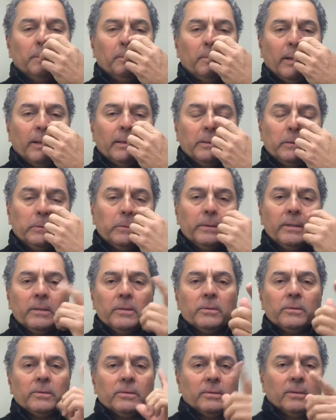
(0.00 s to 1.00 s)
by doing
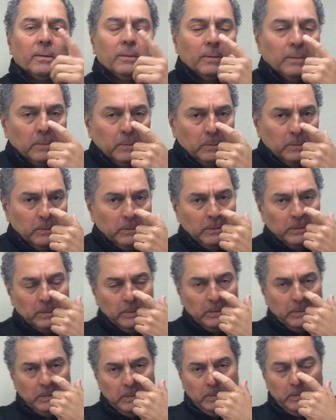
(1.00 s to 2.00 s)
good solos,
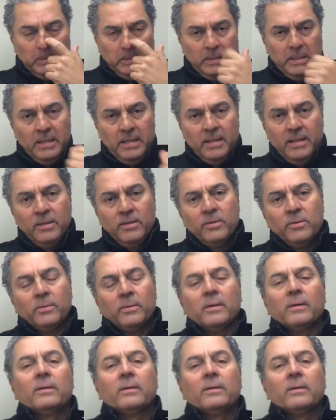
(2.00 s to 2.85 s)
you